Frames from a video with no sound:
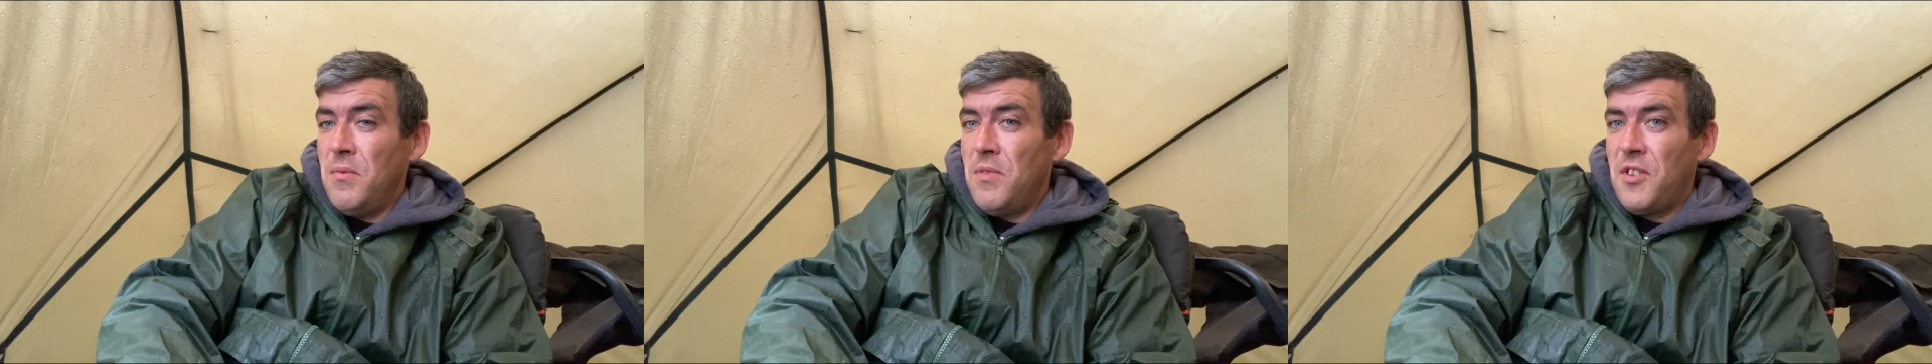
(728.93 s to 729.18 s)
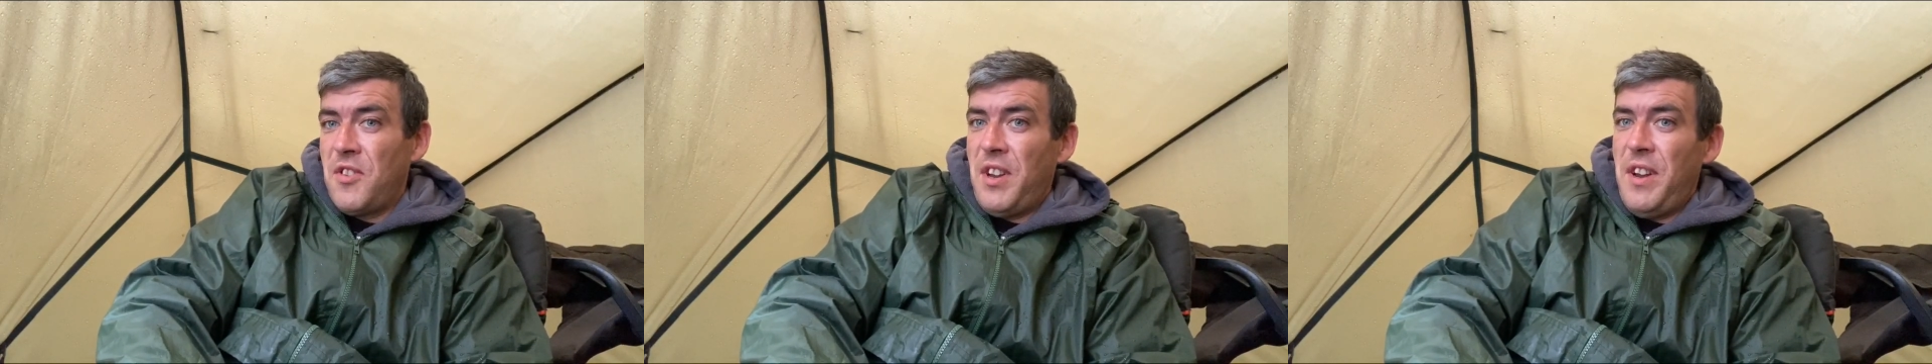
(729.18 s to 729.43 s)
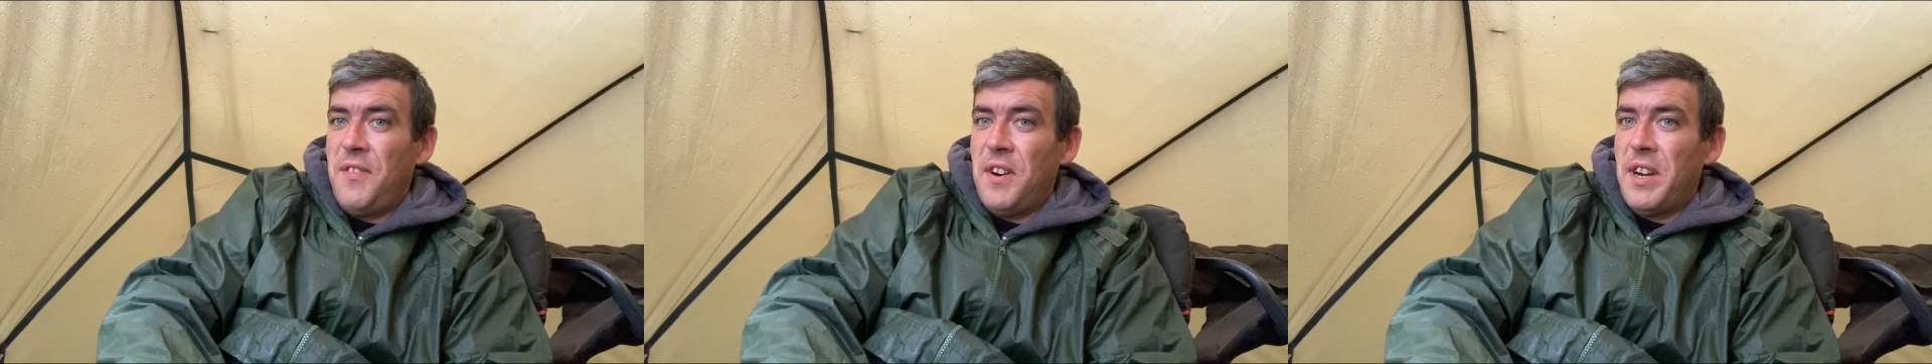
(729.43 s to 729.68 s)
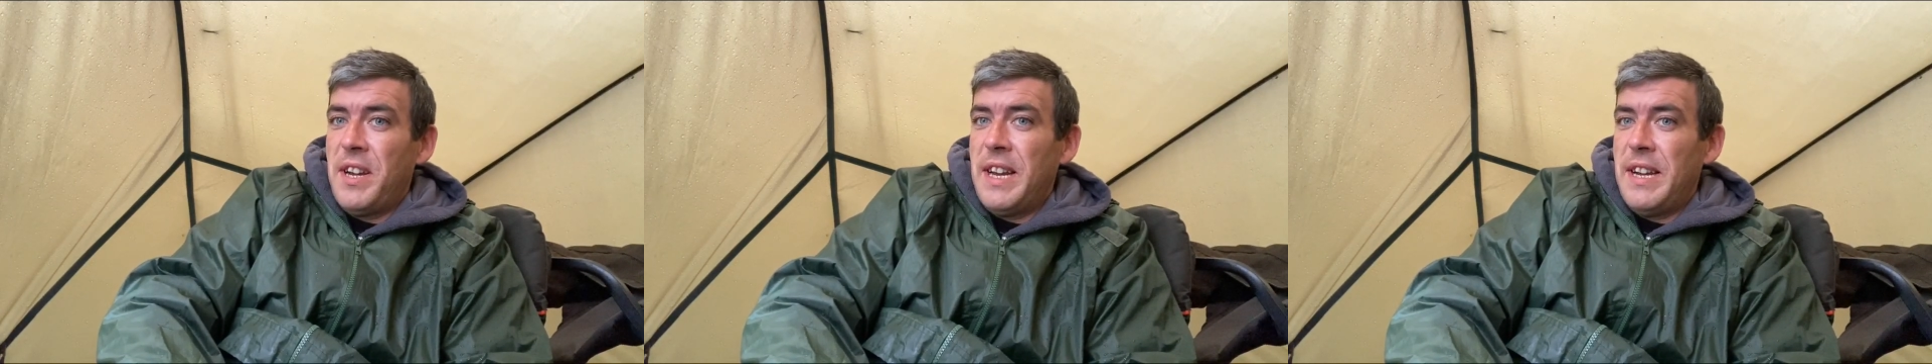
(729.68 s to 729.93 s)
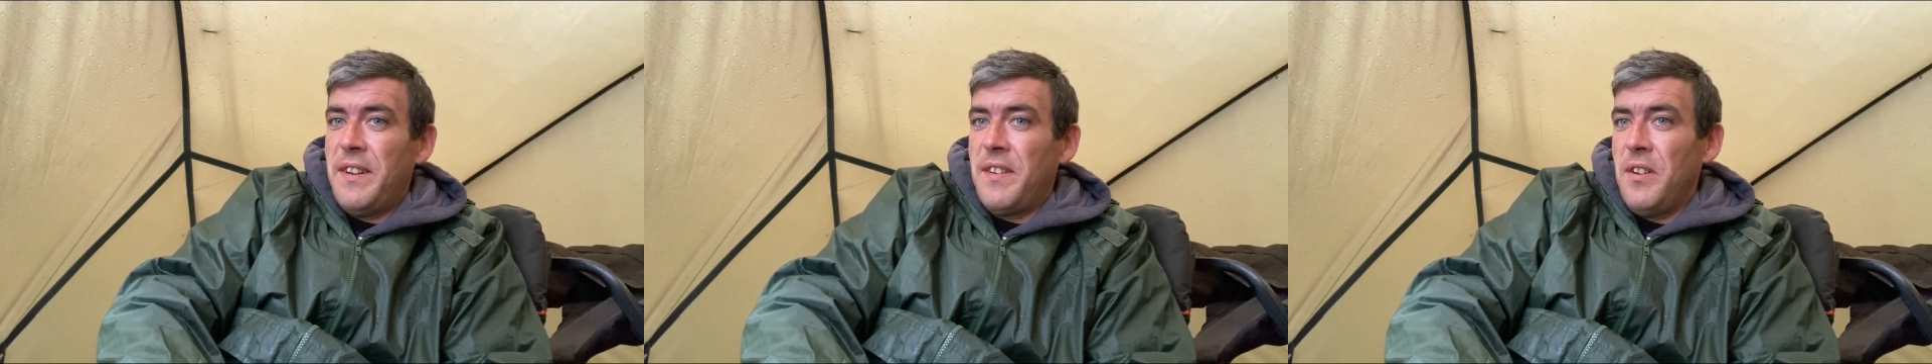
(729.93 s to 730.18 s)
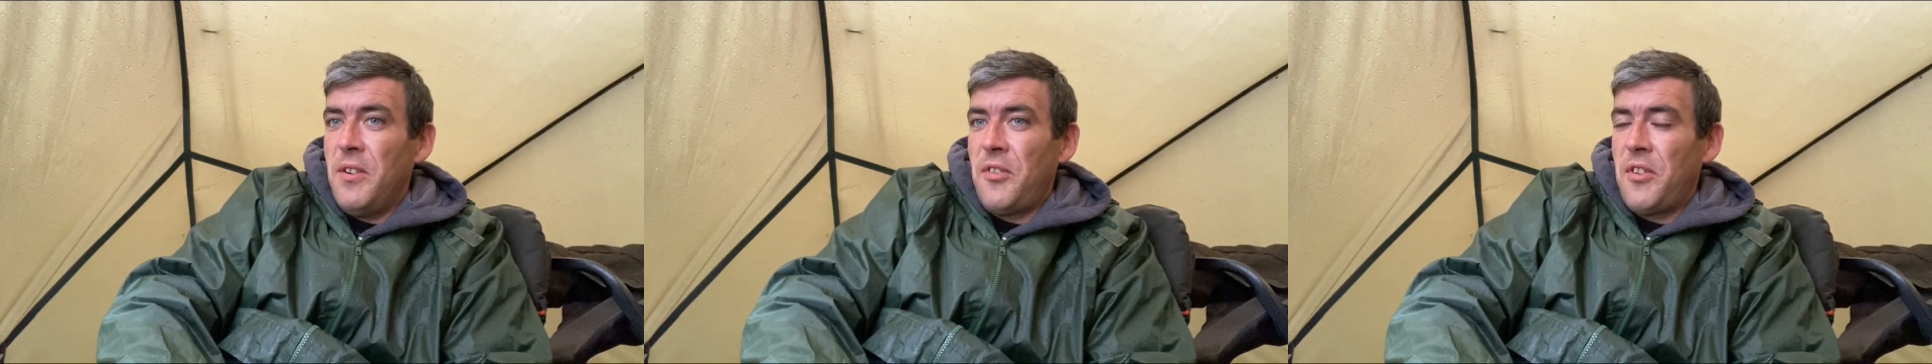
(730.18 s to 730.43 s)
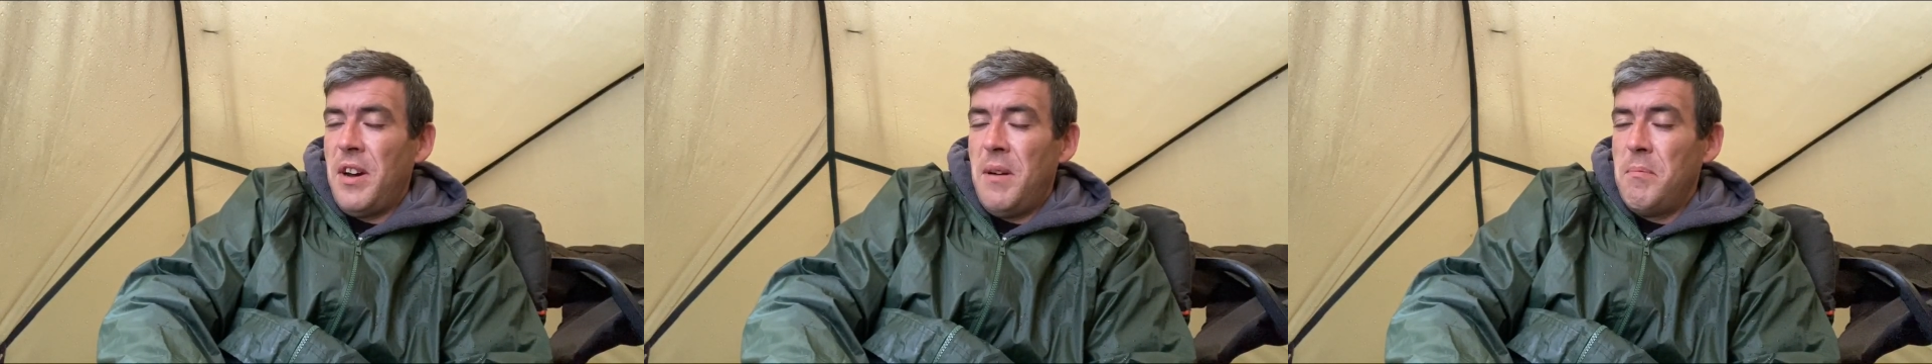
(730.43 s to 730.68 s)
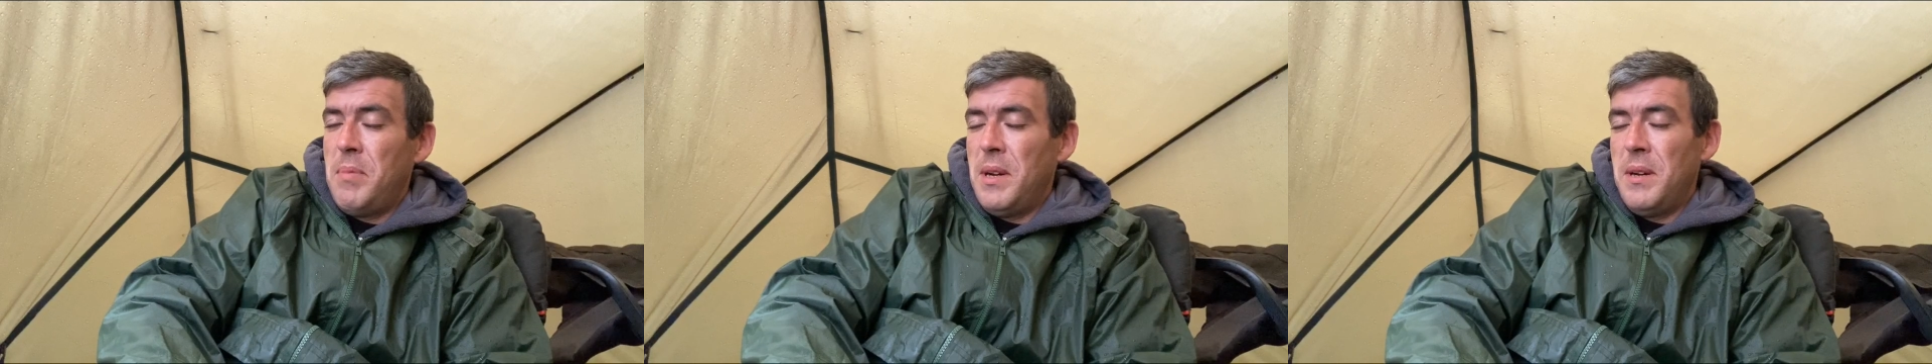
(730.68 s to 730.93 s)
to see if I could get it to loosen up,
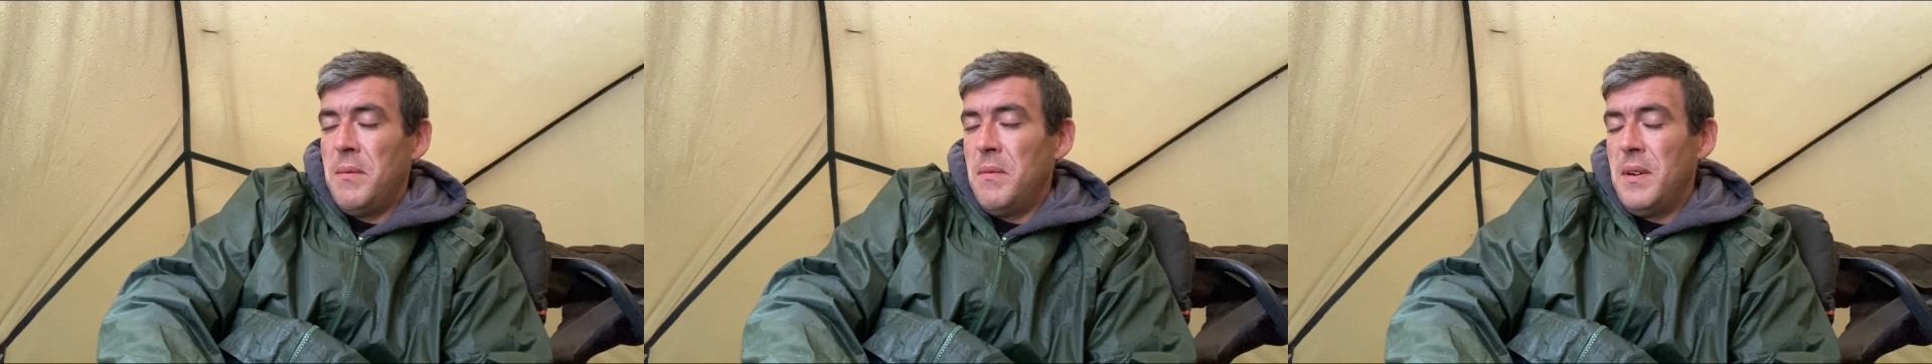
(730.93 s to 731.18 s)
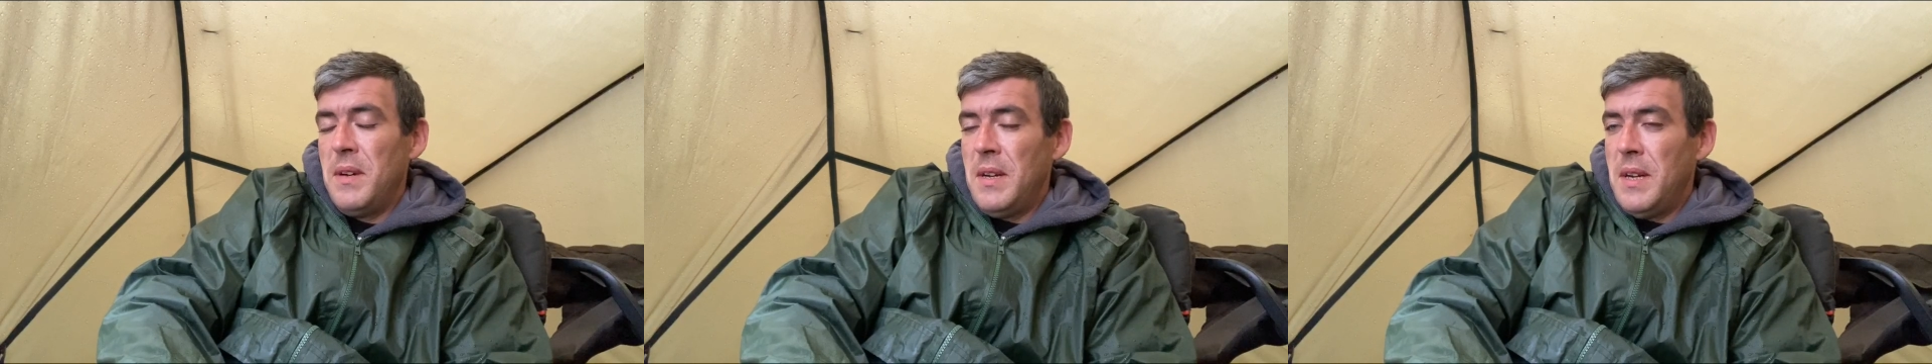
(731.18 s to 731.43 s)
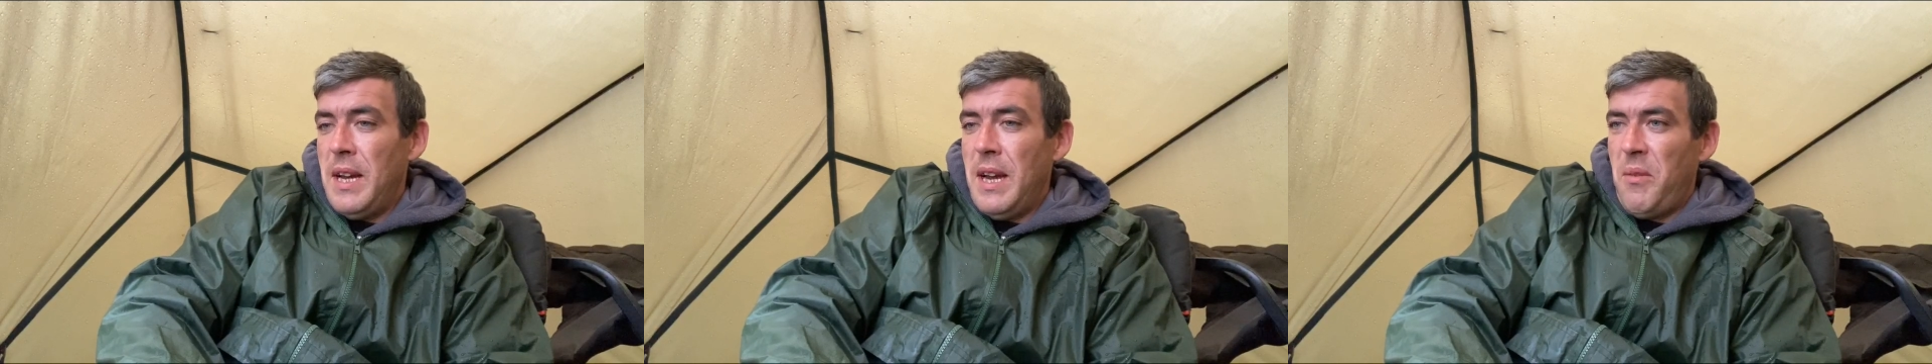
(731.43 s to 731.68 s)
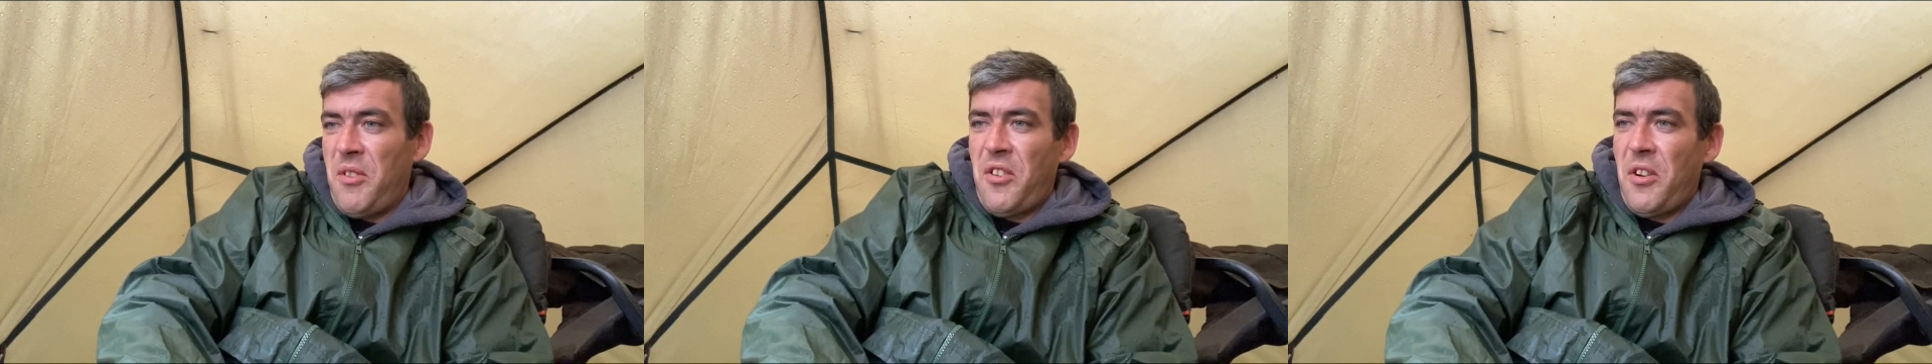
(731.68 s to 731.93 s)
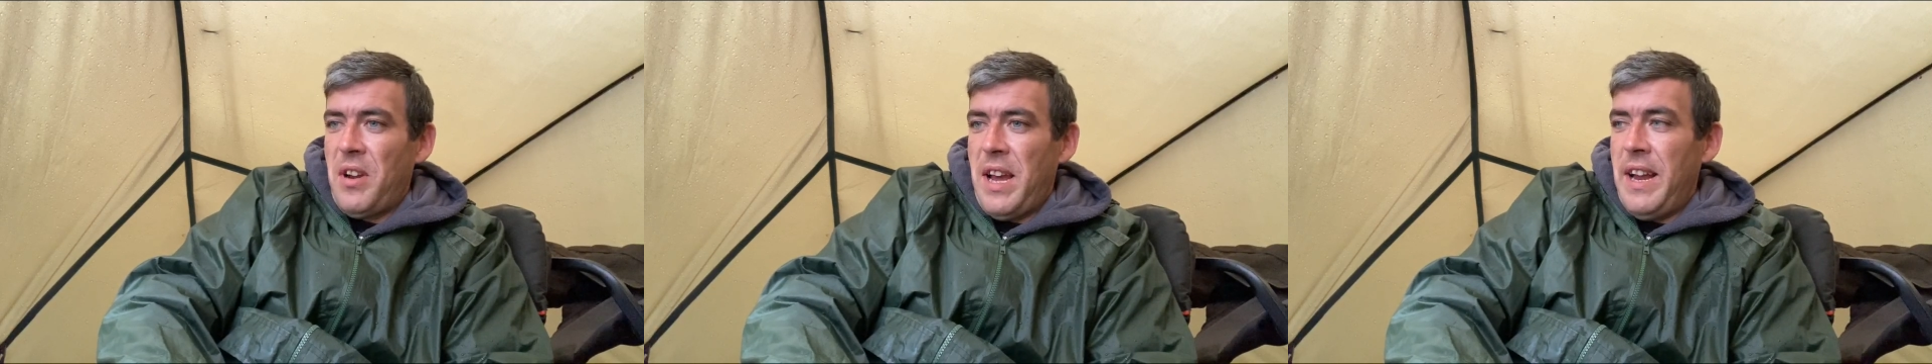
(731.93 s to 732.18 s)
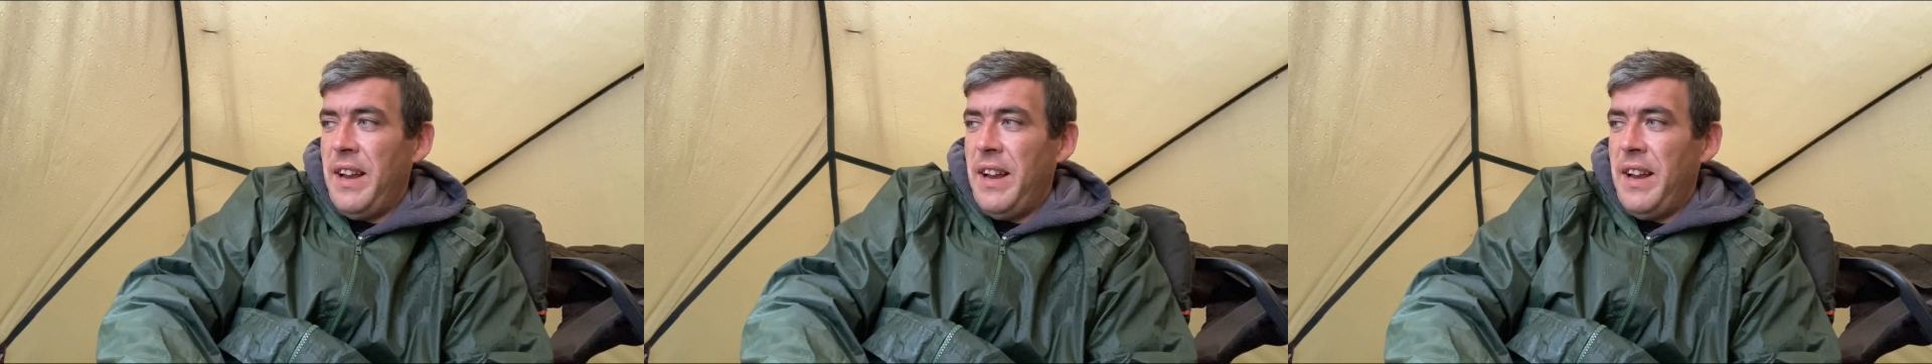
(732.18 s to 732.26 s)
but it was too late.